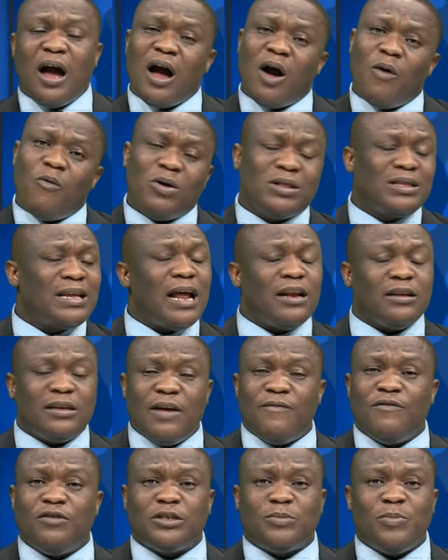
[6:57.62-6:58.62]
What can
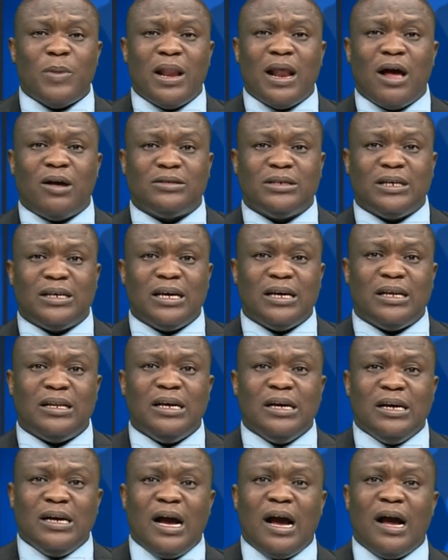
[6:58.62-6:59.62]
give us medals again?
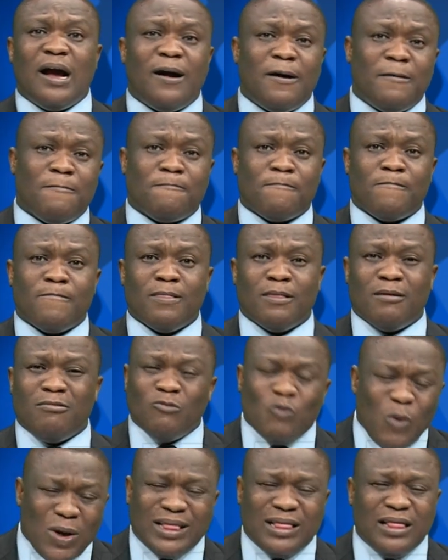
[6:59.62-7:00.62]

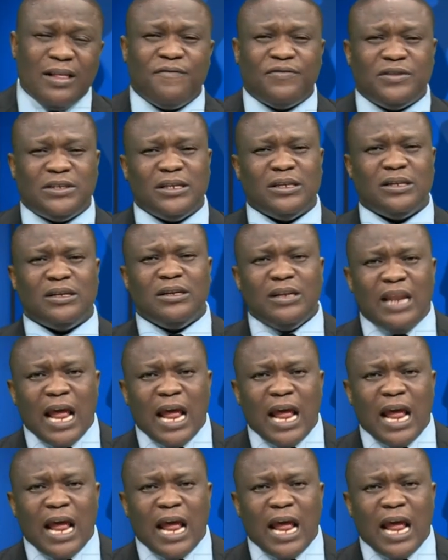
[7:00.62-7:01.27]
Weightlifting,